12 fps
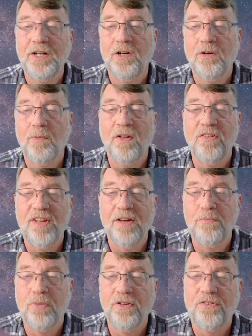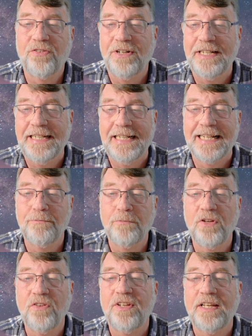one's 7.3,
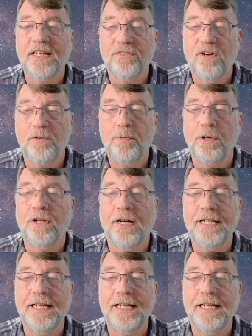11.6, 5.9,